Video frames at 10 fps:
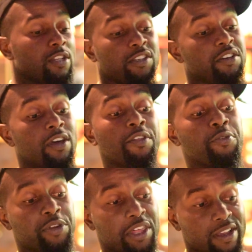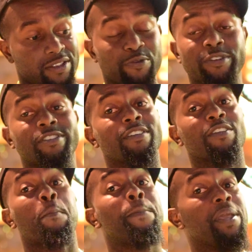took another 3,000, went to
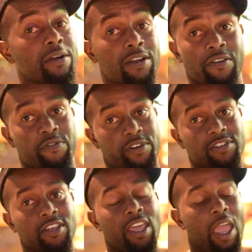another bigger conference.